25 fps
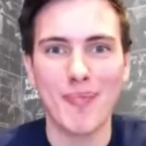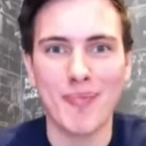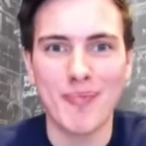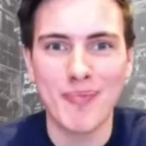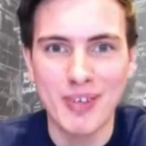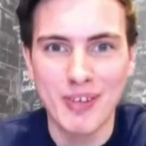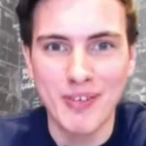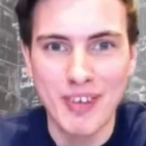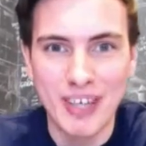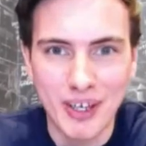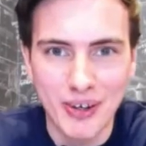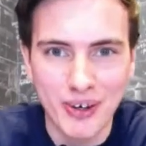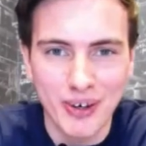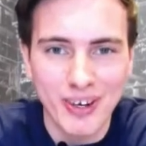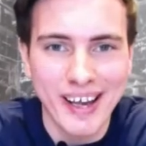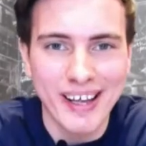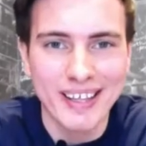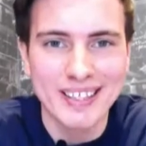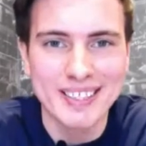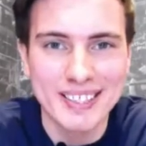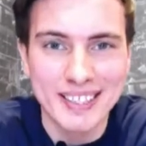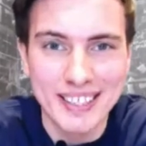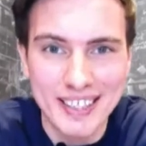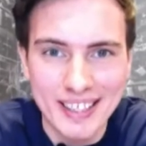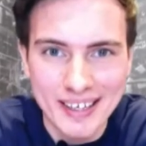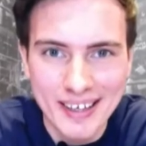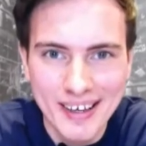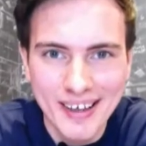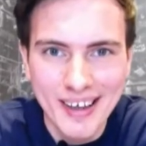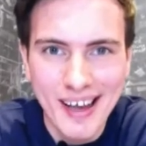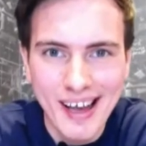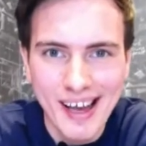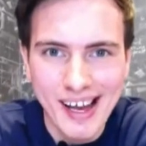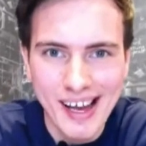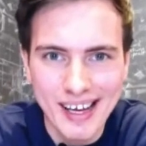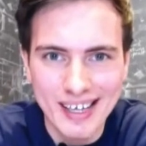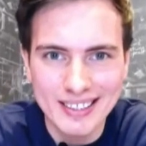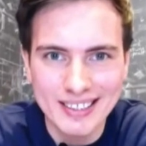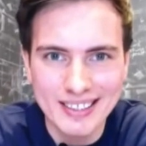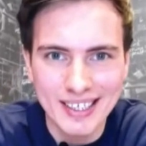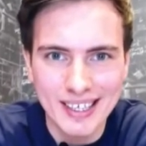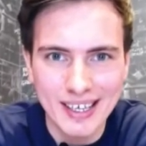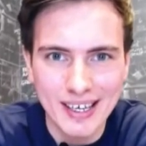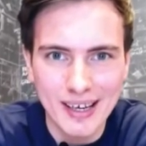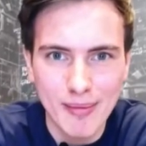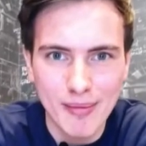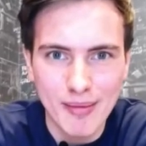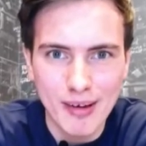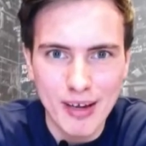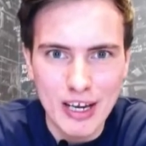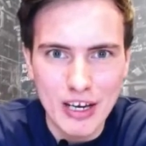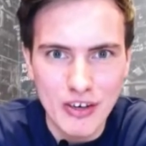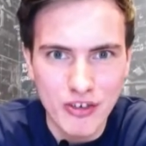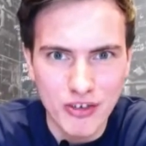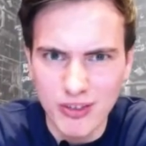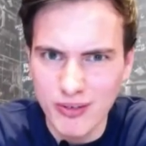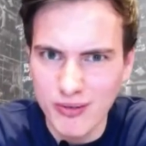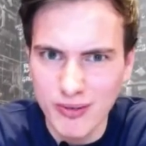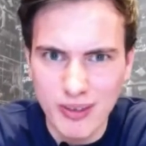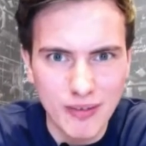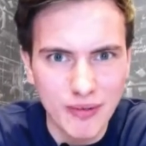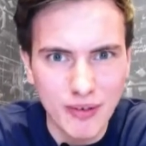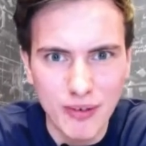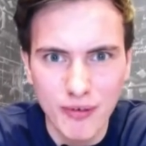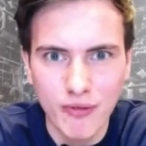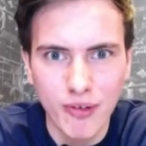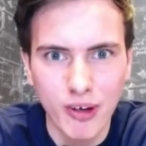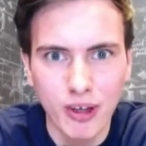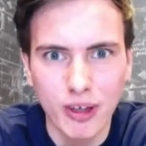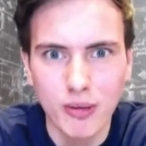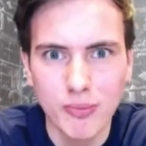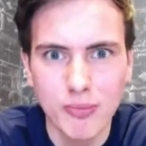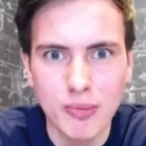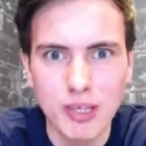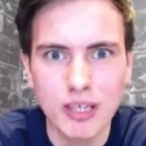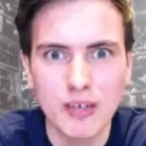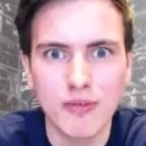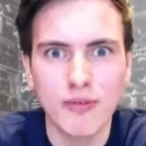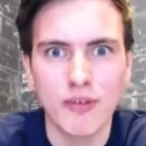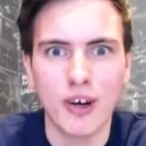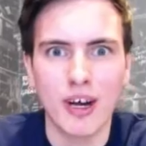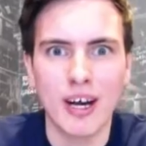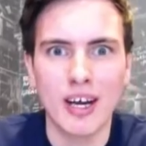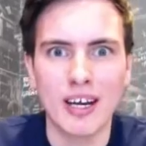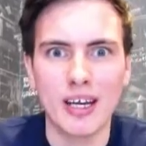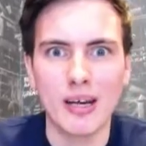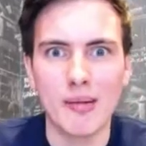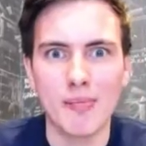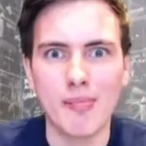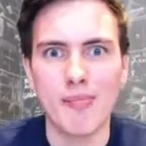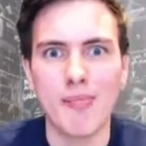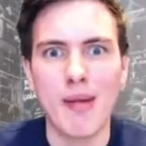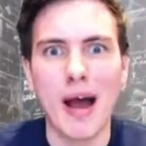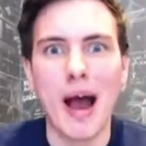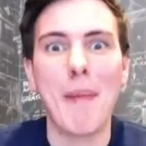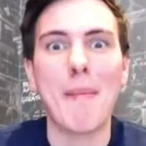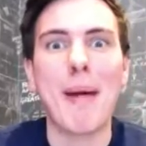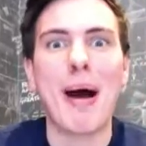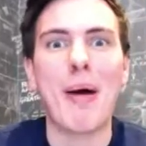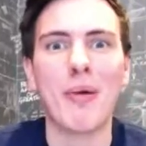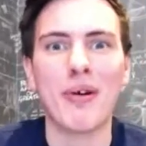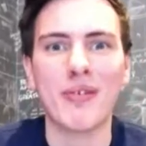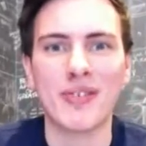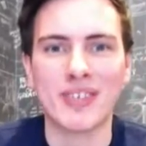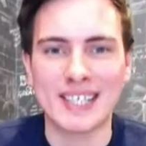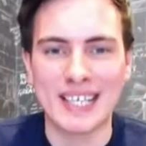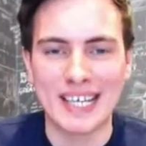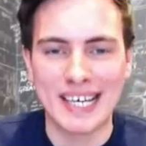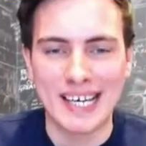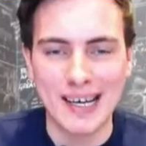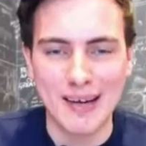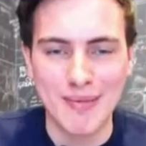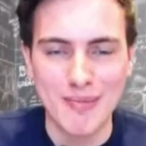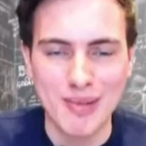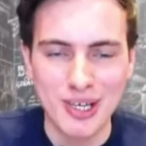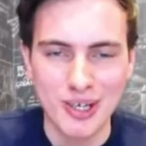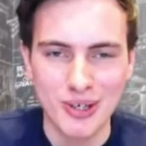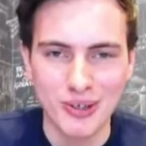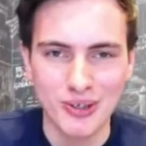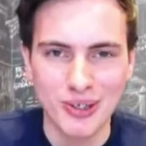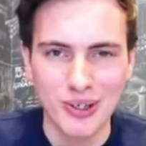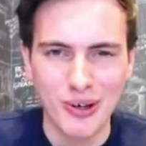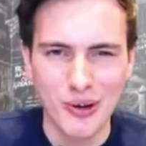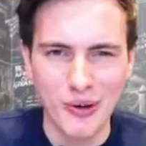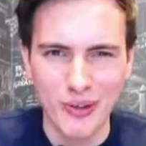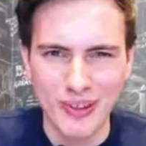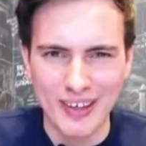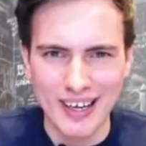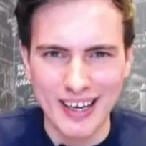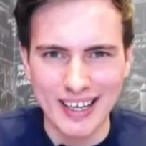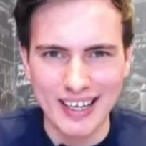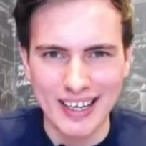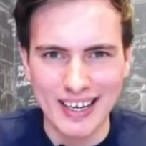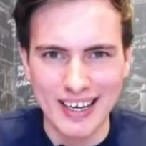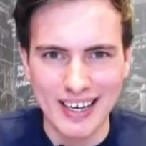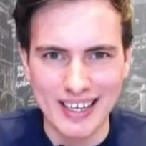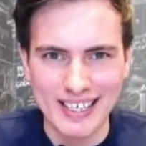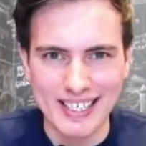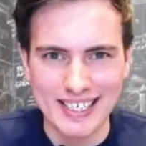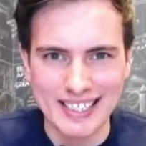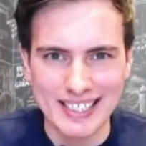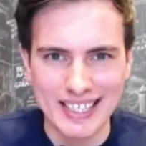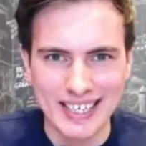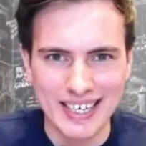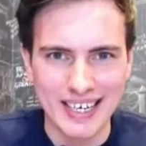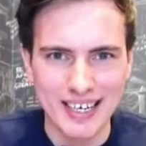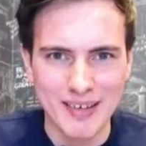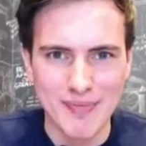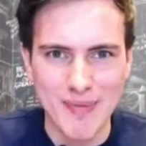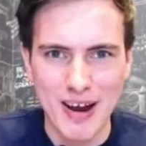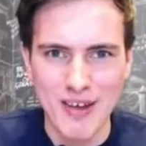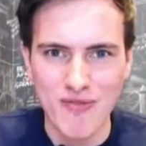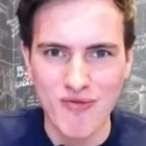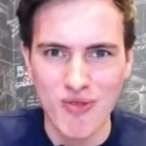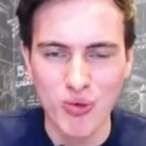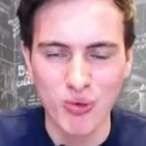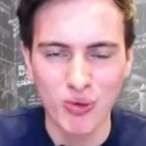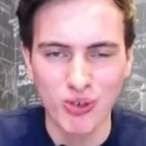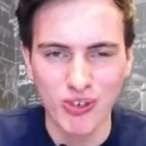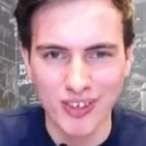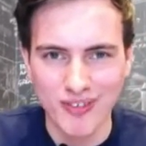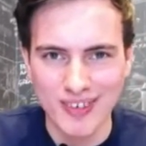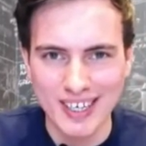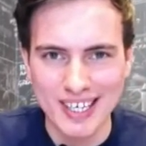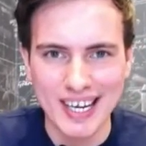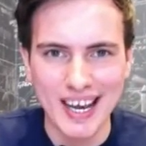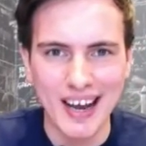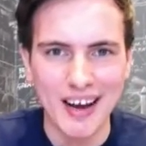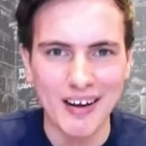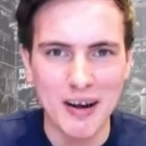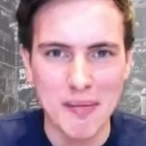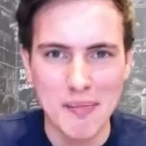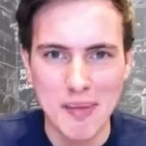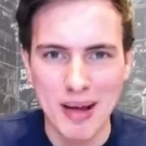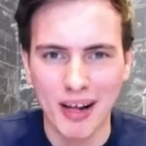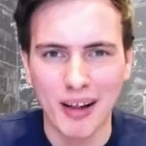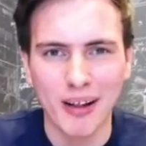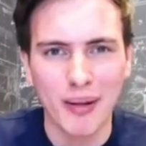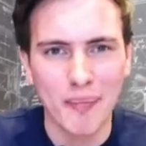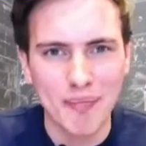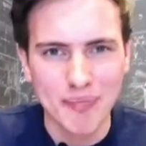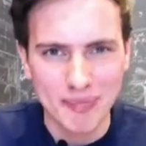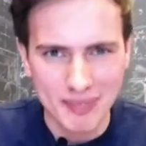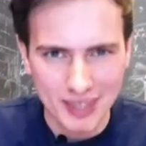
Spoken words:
you're in good hands here, as if you've followed me for any amount of time, you'll know that I kind of started my roots are in direct mail,